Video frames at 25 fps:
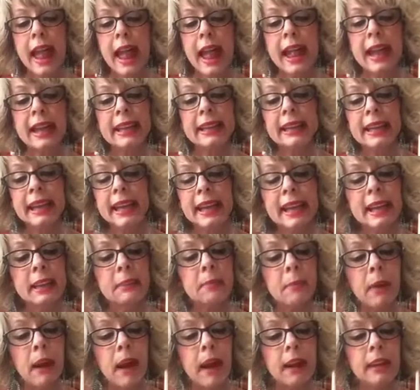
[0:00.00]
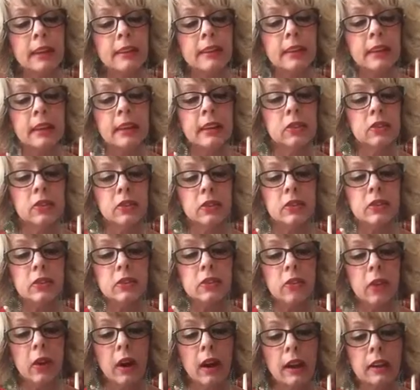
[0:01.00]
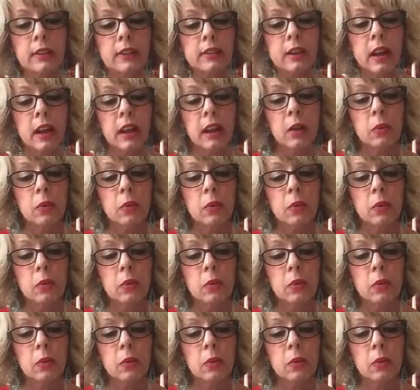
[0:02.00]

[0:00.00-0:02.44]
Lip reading: and minds in Jesus Christ.